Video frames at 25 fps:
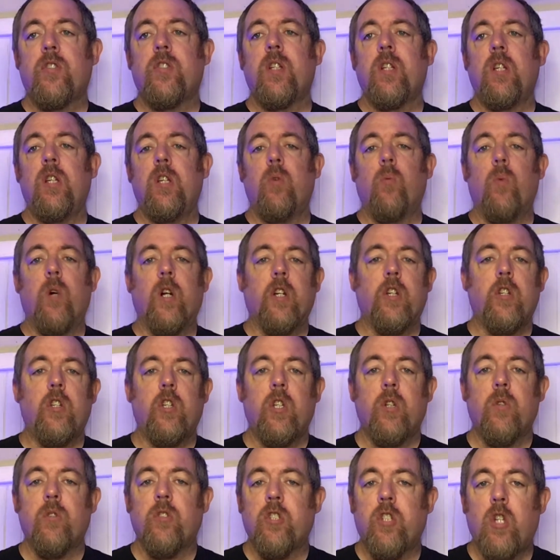thing you want to
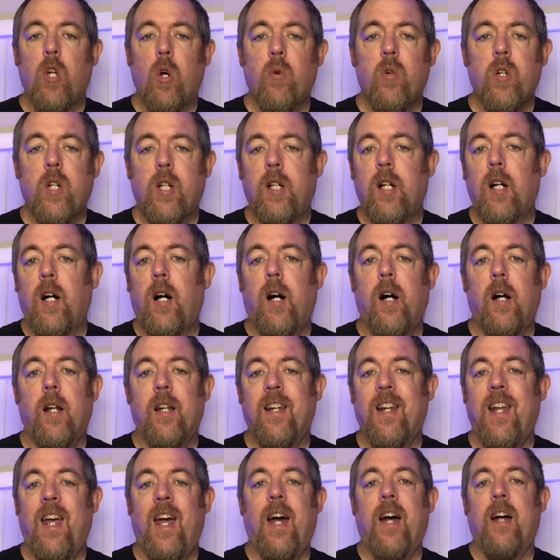do is go to God
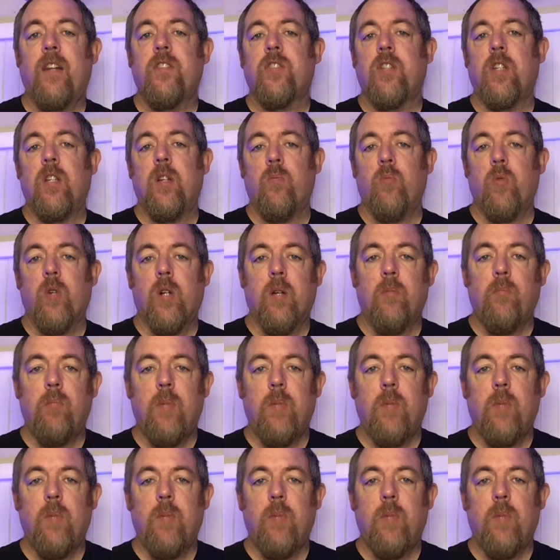and ask Him what it